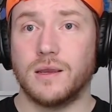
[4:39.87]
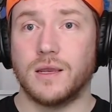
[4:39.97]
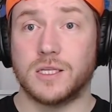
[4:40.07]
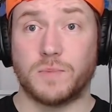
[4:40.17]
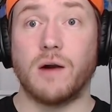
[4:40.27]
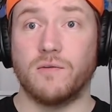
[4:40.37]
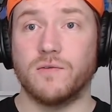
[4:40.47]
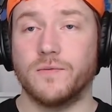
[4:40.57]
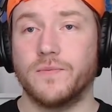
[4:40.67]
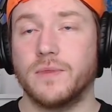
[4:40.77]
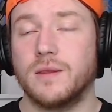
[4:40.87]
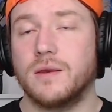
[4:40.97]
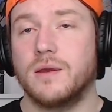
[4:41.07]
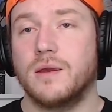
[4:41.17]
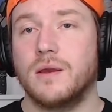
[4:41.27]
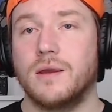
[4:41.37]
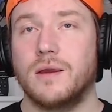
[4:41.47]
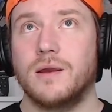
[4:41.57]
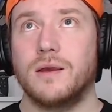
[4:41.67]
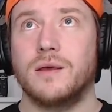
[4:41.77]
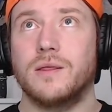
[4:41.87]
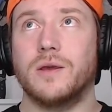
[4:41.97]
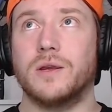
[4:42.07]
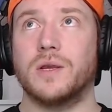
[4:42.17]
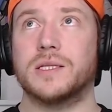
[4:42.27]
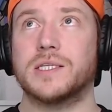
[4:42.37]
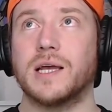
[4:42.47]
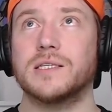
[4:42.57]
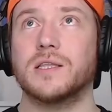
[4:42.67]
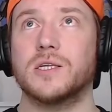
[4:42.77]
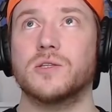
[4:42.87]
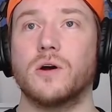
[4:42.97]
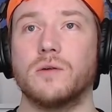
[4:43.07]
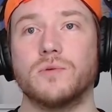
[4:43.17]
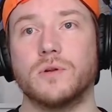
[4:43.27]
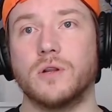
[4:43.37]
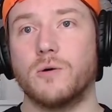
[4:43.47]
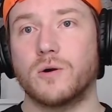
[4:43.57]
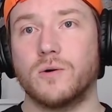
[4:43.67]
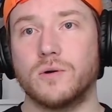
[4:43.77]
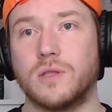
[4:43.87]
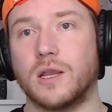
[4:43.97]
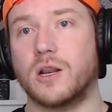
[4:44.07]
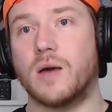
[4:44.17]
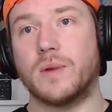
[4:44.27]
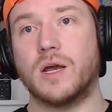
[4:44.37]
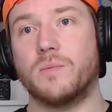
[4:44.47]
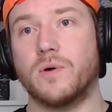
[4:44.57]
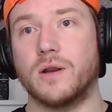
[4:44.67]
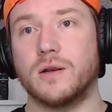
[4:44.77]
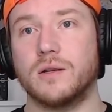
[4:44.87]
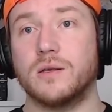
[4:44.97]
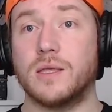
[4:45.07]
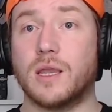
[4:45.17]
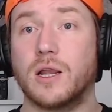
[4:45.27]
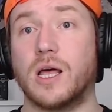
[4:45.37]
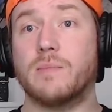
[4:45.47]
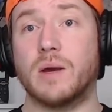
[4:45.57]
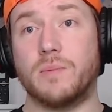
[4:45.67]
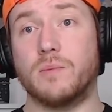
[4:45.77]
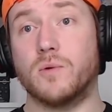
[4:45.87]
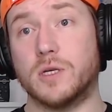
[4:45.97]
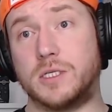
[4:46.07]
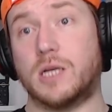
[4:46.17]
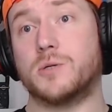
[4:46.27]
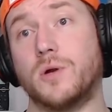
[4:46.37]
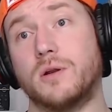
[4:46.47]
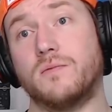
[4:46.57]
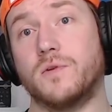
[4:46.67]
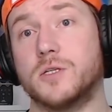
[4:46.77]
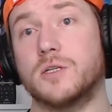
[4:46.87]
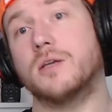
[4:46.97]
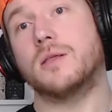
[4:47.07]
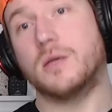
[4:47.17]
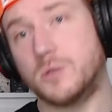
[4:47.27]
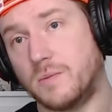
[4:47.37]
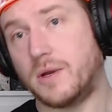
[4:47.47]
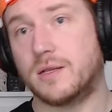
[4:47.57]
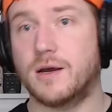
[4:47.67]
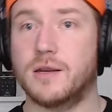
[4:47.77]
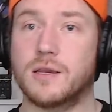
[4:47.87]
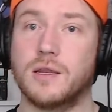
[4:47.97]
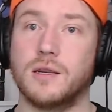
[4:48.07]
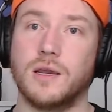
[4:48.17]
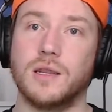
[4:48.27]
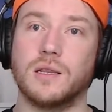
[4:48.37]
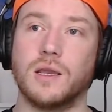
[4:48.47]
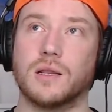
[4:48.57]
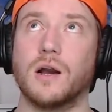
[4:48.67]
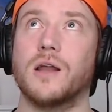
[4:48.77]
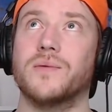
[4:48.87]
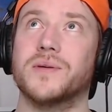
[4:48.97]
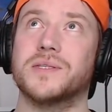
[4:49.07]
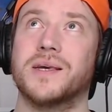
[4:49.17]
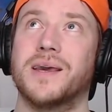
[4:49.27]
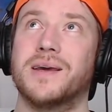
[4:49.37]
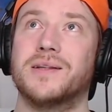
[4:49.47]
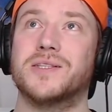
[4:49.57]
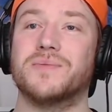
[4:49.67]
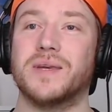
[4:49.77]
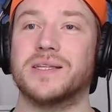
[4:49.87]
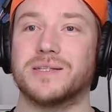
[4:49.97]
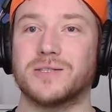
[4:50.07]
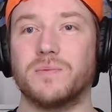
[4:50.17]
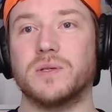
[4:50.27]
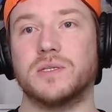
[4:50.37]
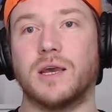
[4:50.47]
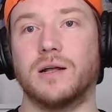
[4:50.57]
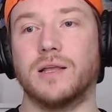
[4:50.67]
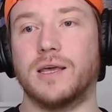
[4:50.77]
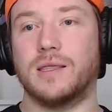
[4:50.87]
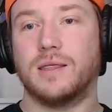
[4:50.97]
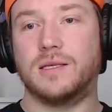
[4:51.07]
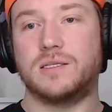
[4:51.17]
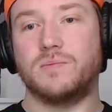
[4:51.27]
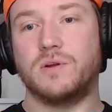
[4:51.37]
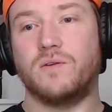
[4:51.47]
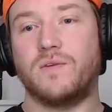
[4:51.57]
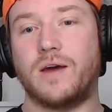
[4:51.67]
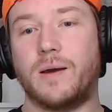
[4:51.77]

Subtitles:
It's powerful. It sounds like they're starting with a lower chord, they're climbing up one, then they climb up a more exaggerated version, and then they drop back down again. And it kind of is, to me, it's the top and tail, and then there's a bit of